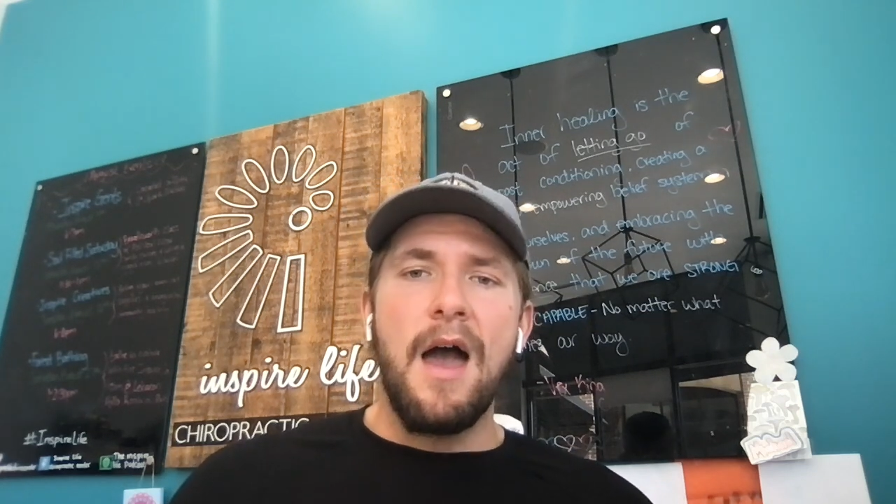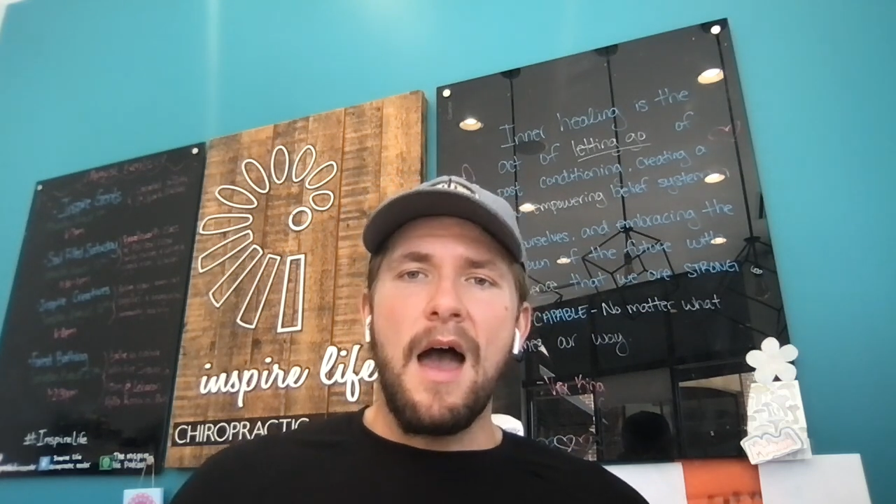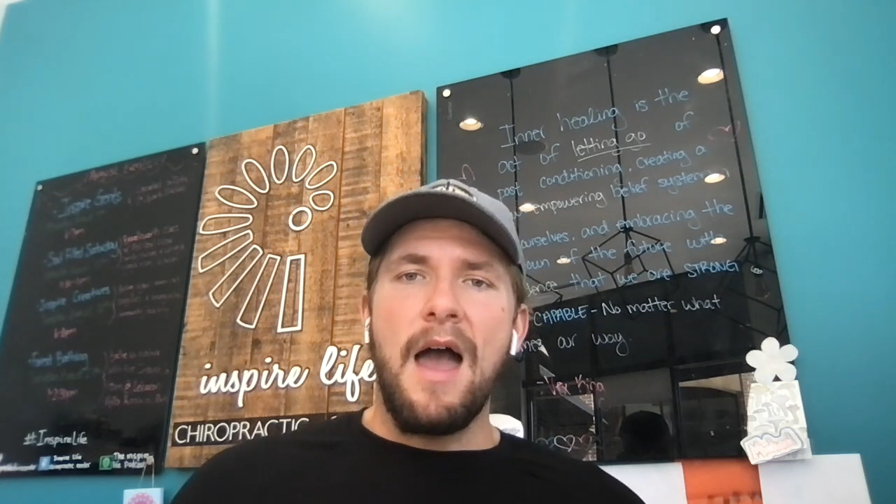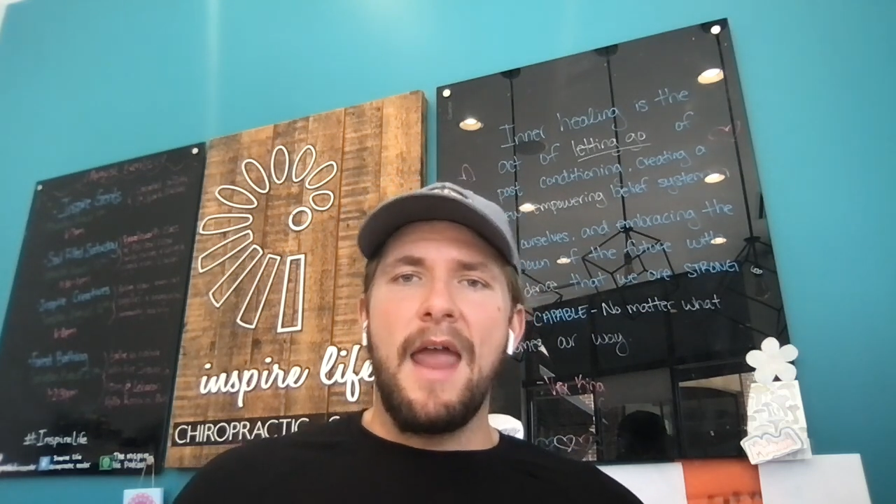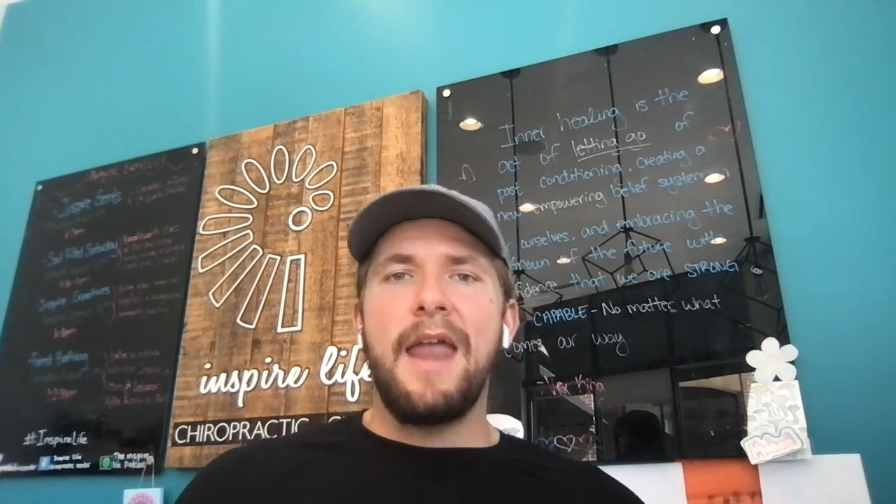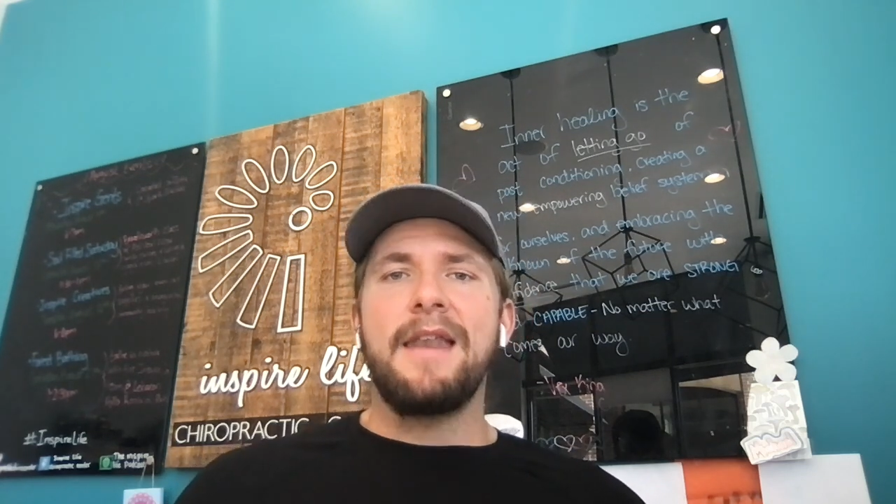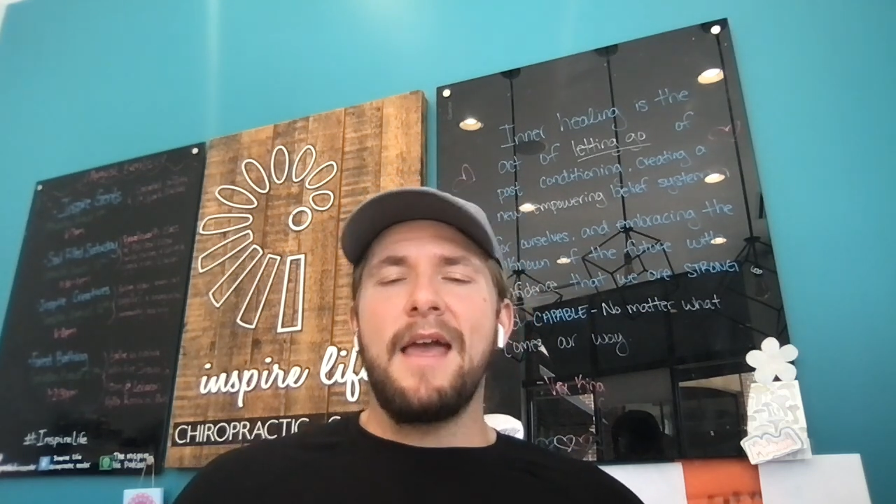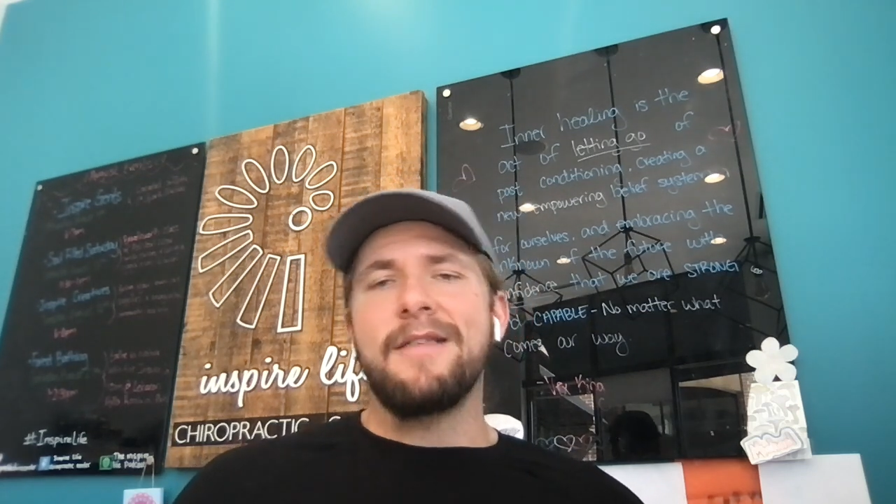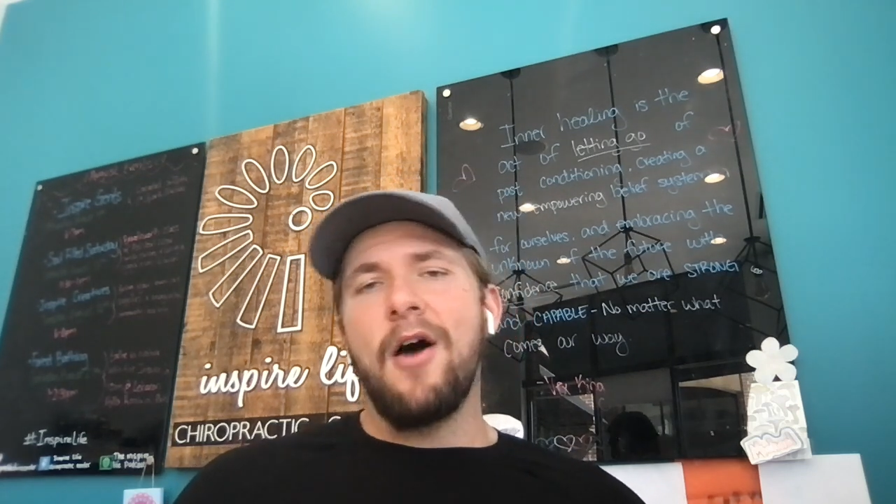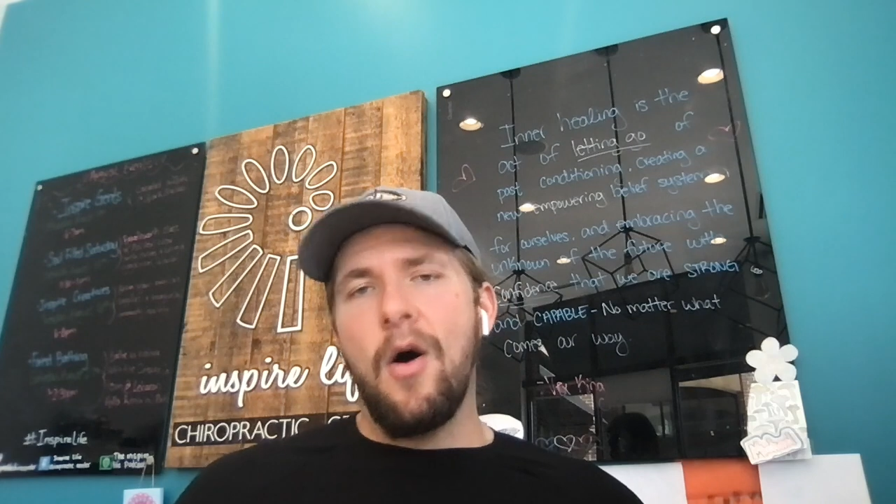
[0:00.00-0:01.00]
And
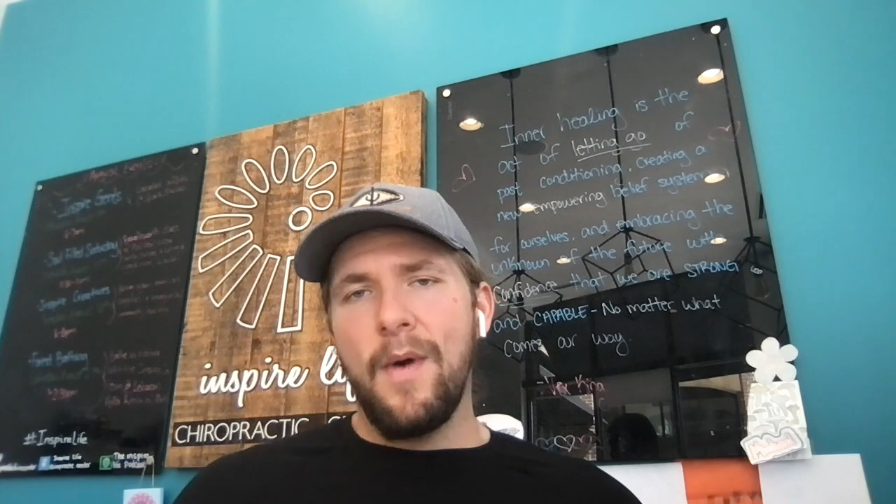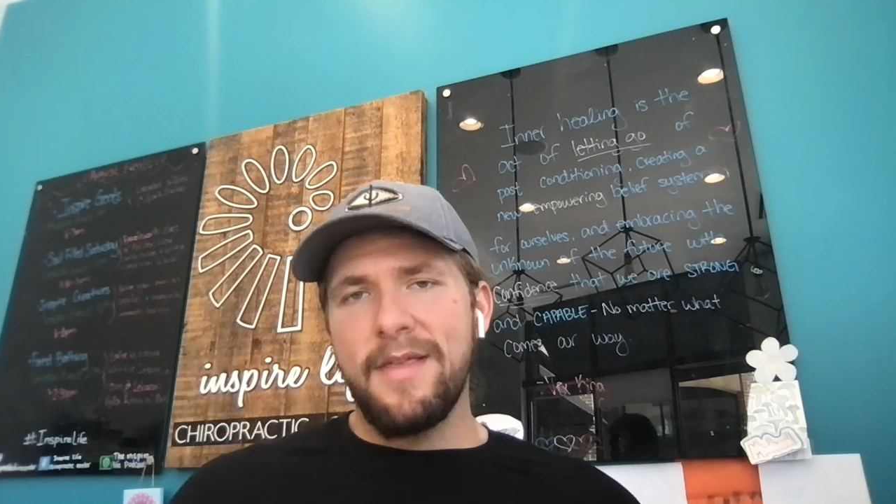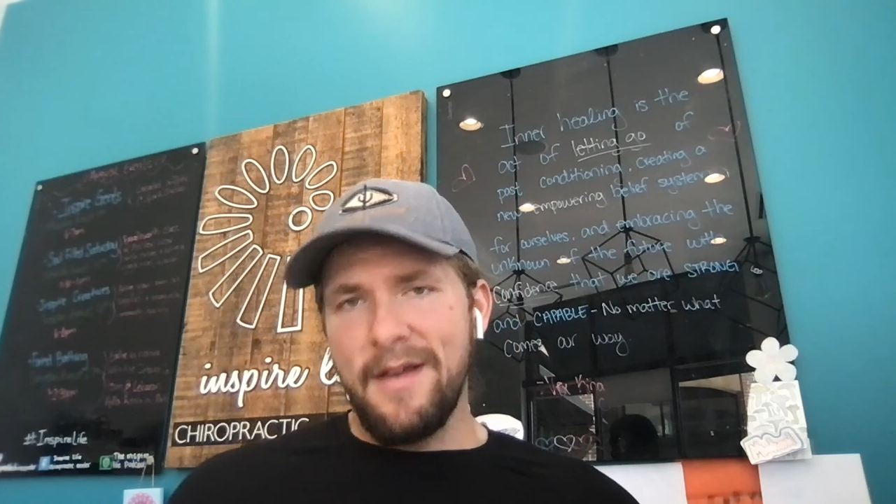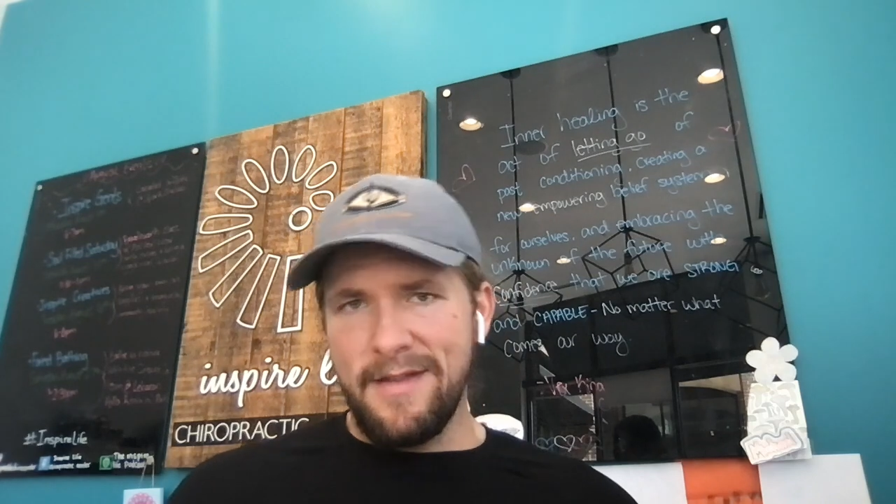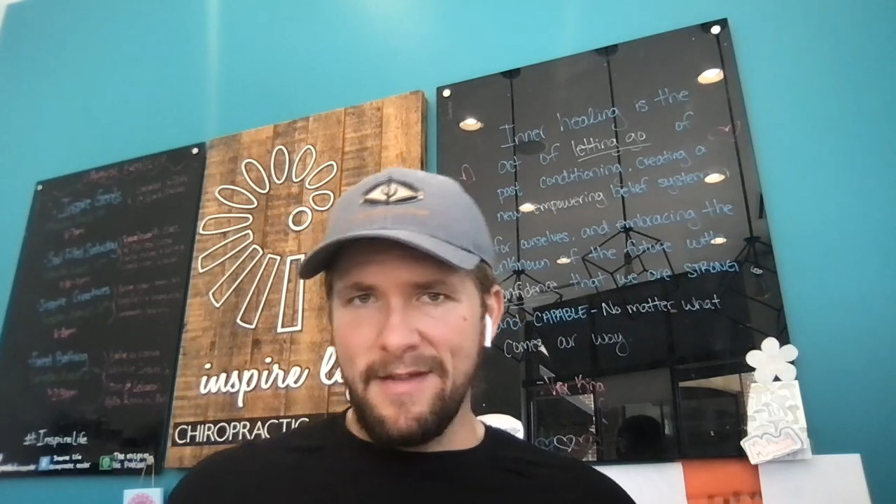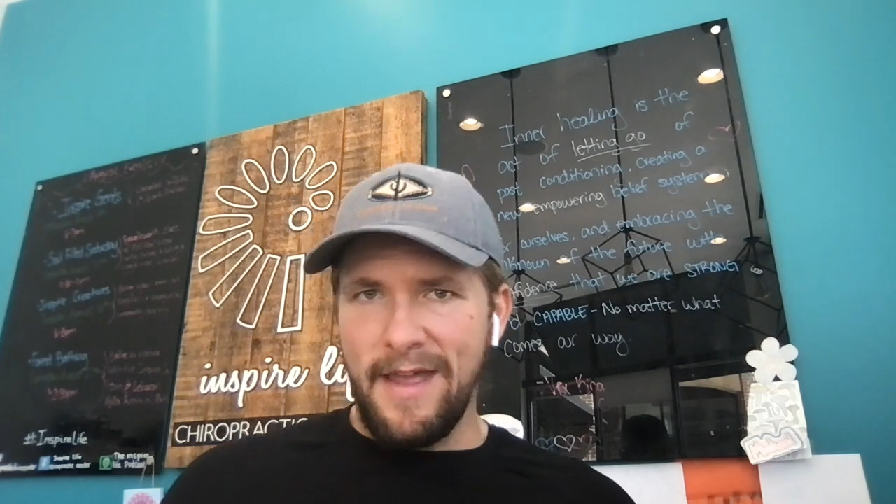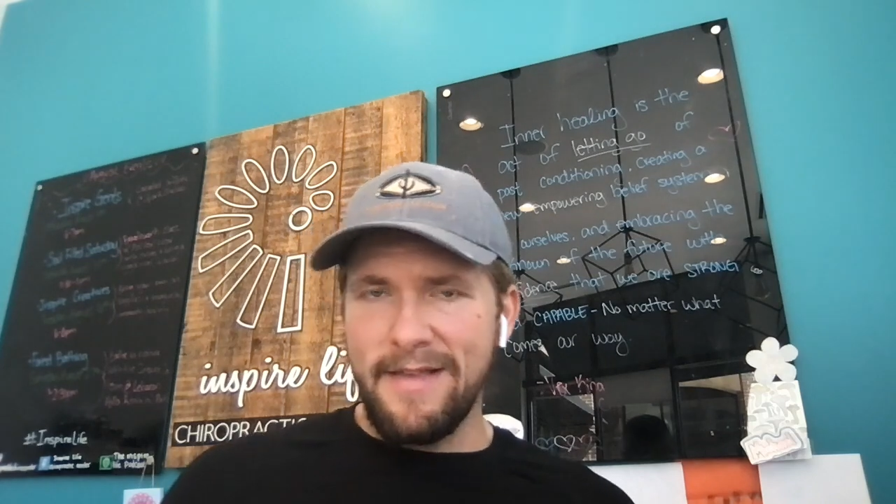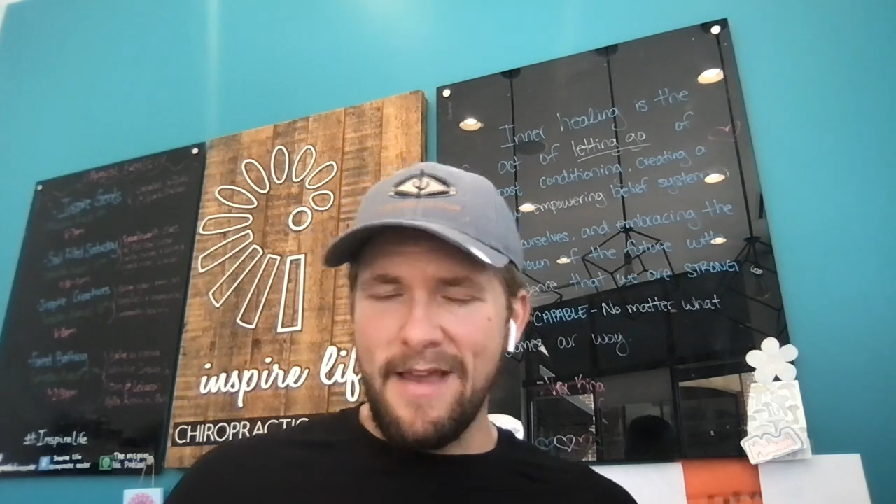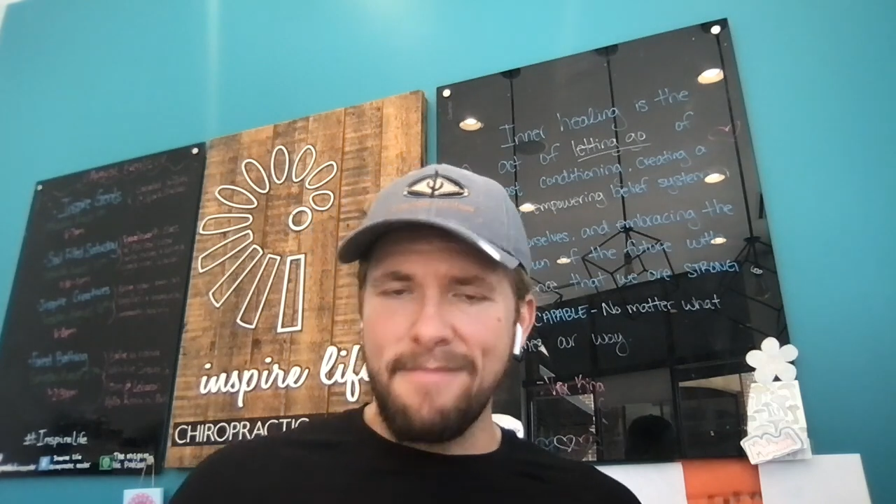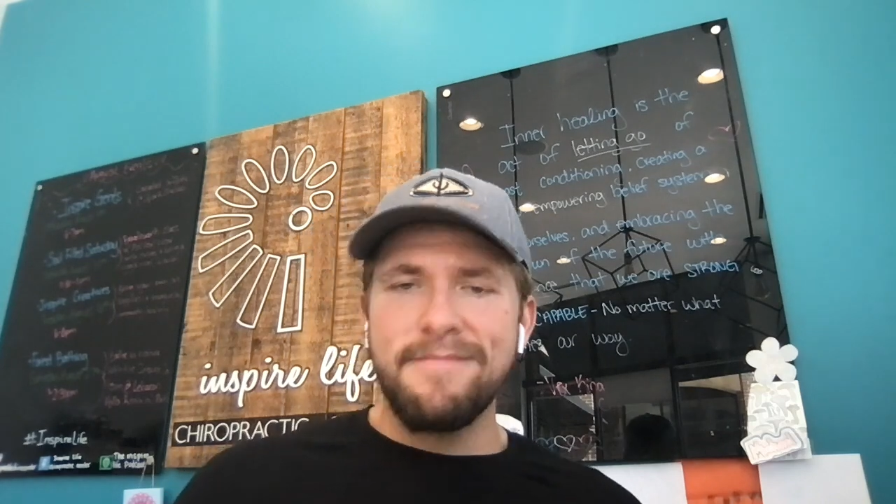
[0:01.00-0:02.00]
as always, until next
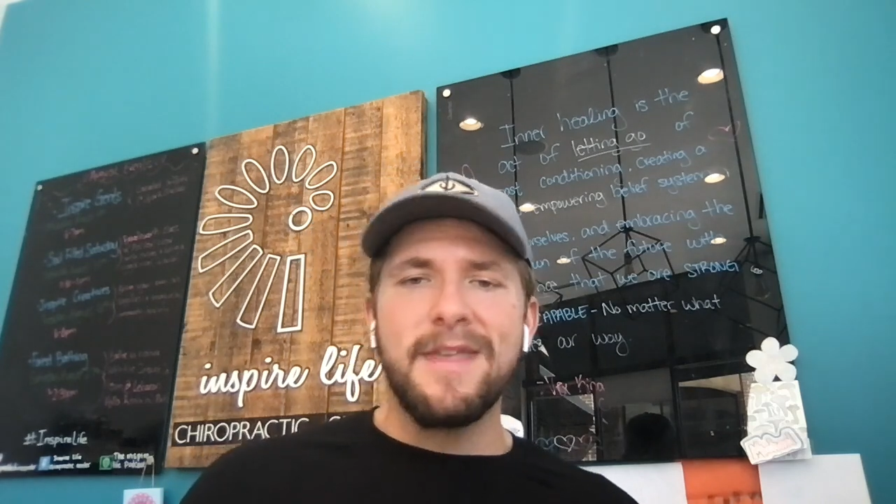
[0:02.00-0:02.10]
time,